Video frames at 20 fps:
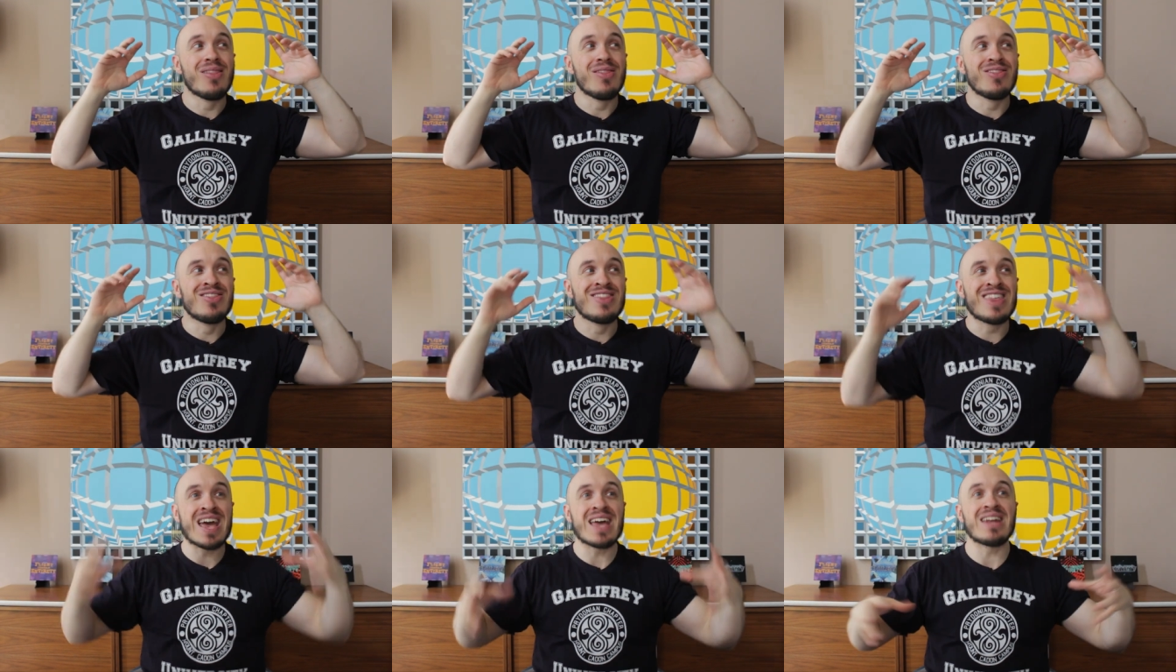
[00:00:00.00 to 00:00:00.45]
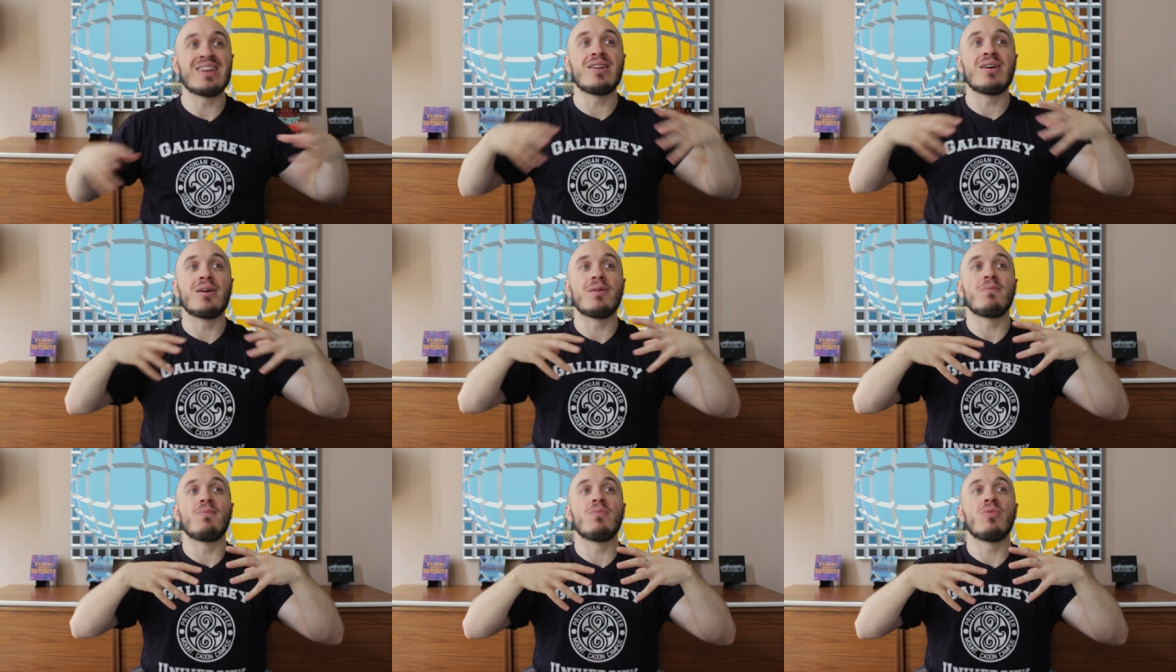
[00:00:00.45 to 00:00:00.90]

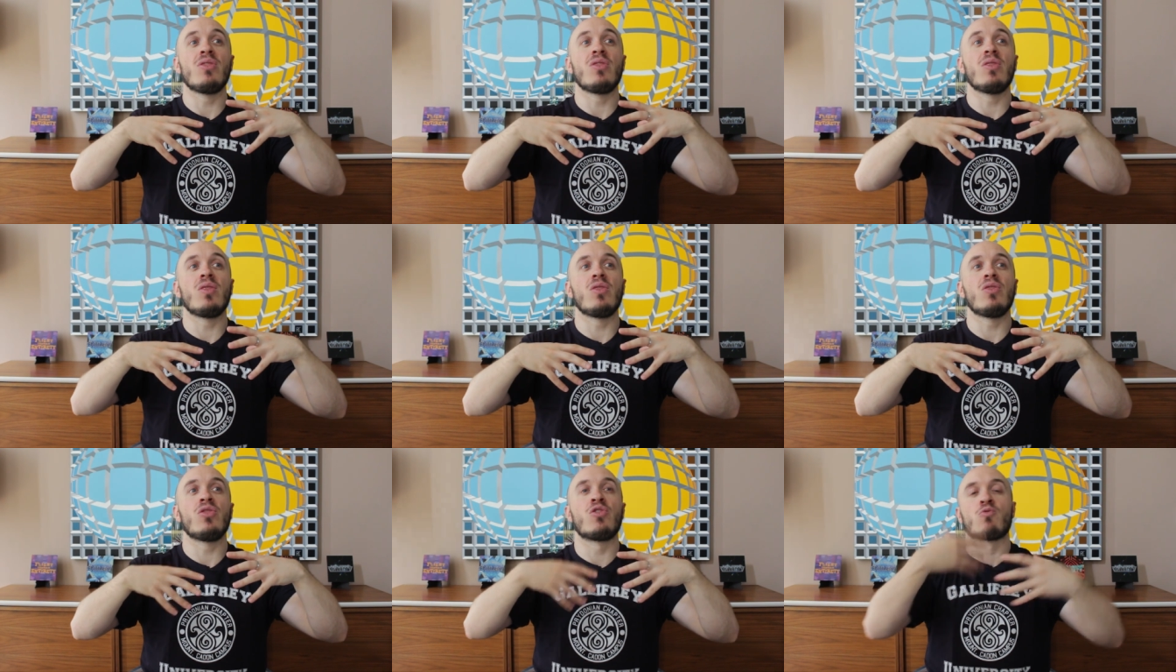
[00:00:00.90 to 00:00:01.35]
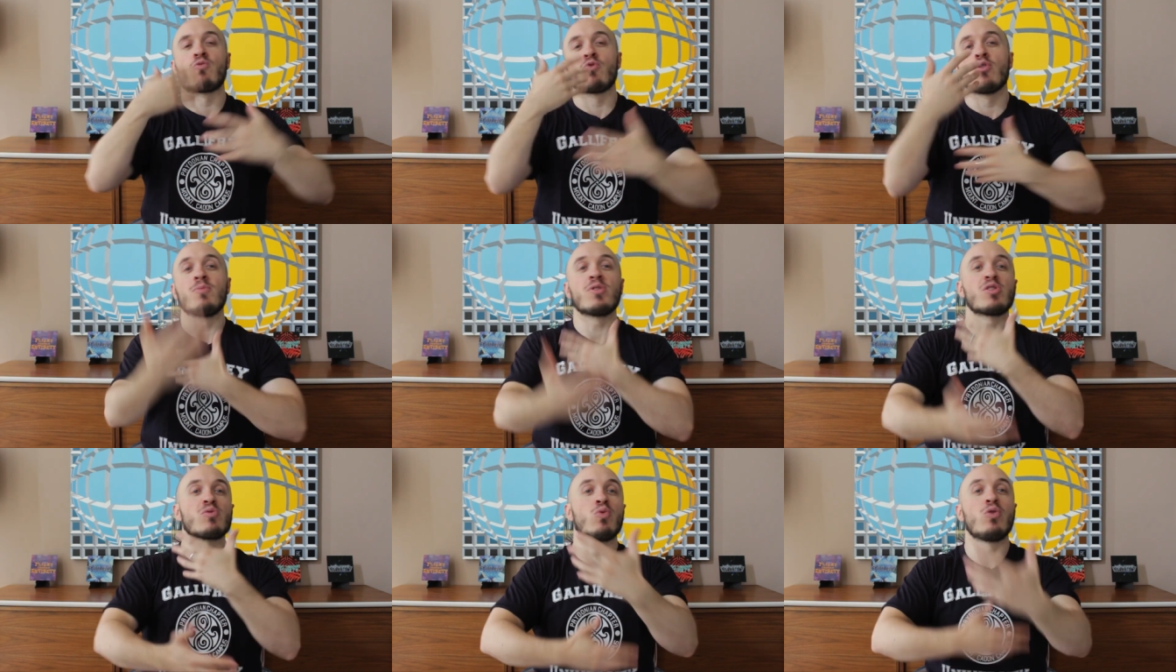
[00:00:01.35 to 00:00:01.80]
Then the
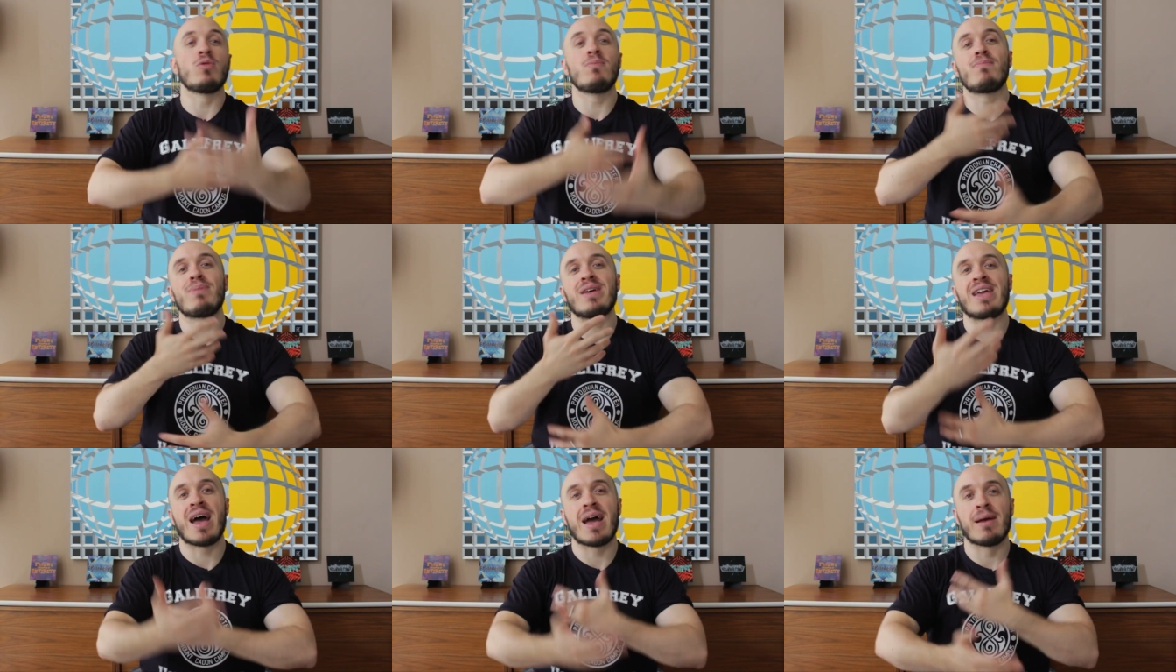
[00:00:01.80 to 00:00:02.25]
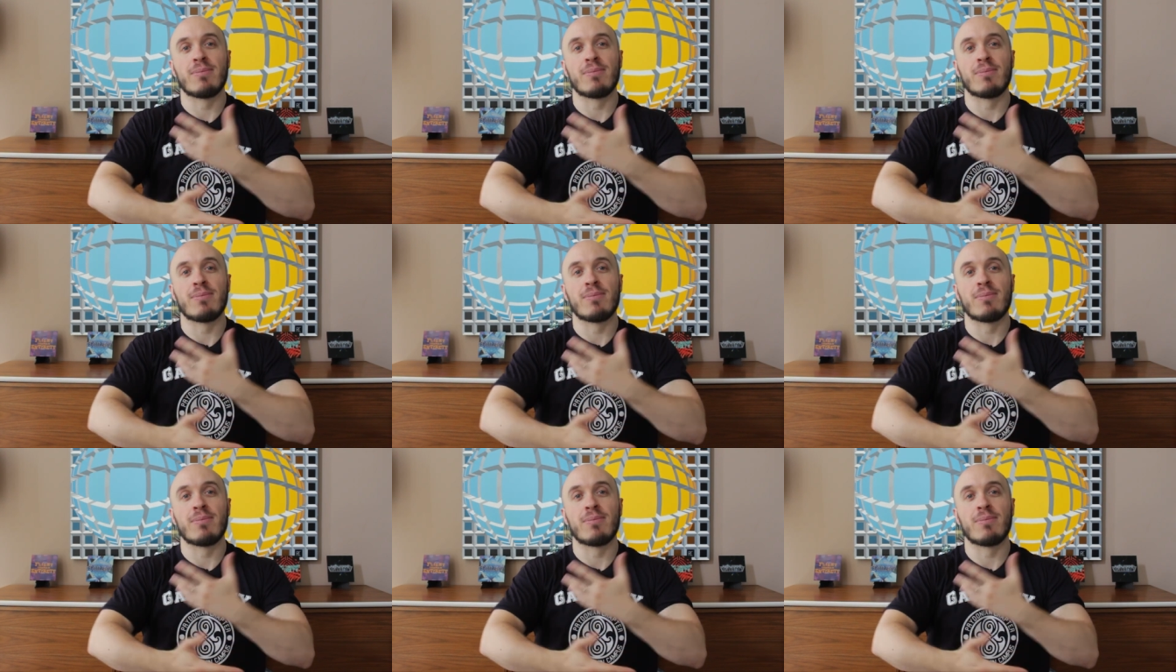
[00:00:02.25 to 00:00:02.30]
rumours wouldn't be